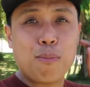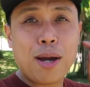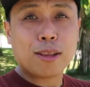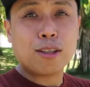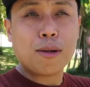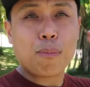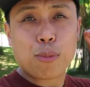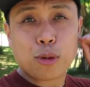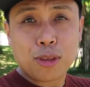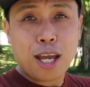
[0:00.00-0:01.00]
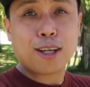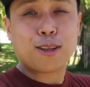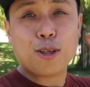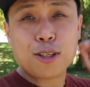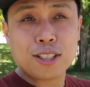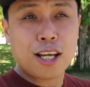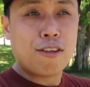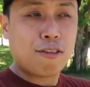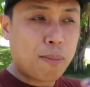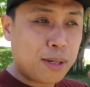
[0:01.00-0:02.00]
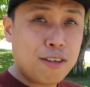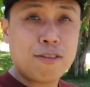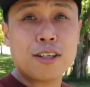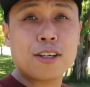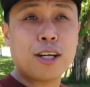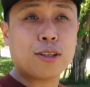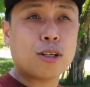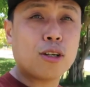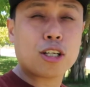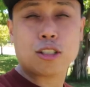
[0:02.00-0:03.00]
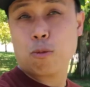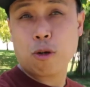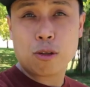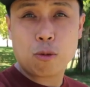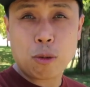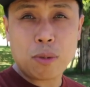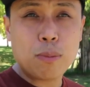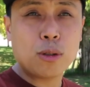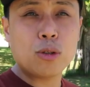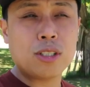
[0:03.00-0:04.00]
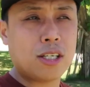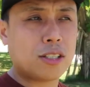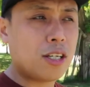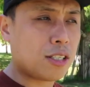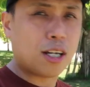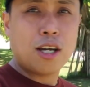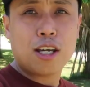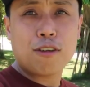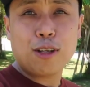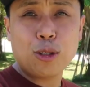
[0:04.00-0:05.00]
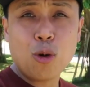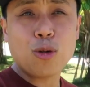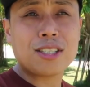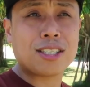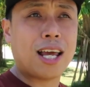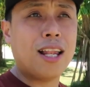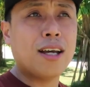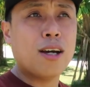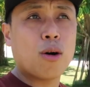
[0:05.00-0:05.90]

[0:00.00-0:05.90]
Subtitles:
Better protect yourself from even greater loss. What people don't see is this. If they don't sell,